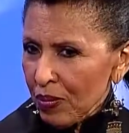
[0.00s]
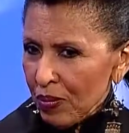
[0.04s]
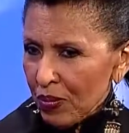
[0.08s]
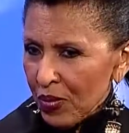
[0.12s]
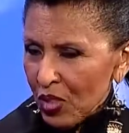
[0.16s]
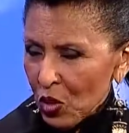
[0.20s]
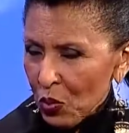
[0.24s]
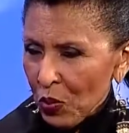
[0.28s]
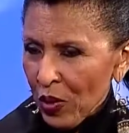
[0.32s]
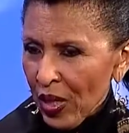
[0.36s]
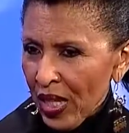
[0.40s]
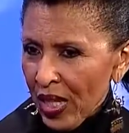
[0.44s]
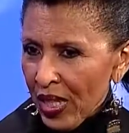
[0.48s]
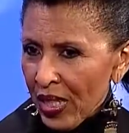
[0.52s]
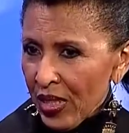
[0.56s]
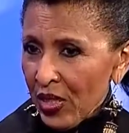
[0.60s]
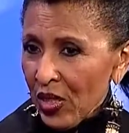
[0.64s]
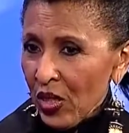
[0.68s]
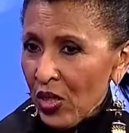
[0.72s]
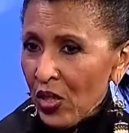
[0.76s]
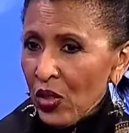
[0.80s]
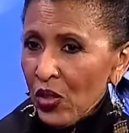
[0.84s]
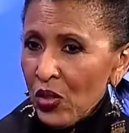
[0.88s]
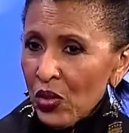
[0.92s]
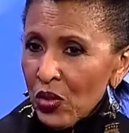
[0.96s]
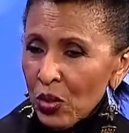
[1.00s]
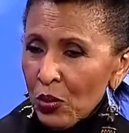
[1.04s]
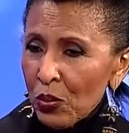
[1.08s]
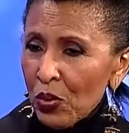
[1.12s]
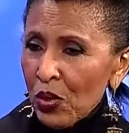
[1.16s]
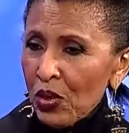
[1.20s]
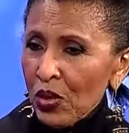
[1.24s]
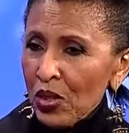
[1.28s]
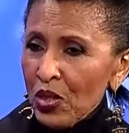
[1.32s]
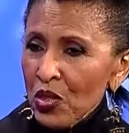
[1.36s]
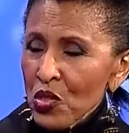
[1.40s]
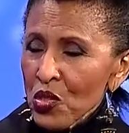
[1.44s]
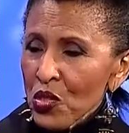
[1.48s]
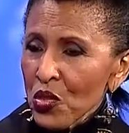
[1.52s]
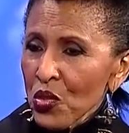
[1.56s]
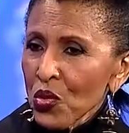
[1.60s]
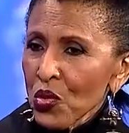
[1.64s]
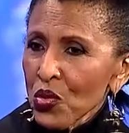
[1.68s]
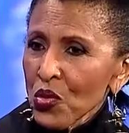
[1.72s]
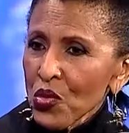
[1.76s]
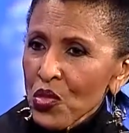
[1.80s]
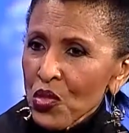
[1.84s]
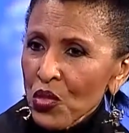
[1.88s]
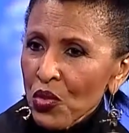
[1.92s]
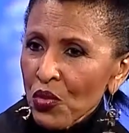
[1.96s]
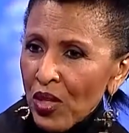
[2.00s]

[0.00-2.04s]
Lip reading: Spain, who are Berkeley students,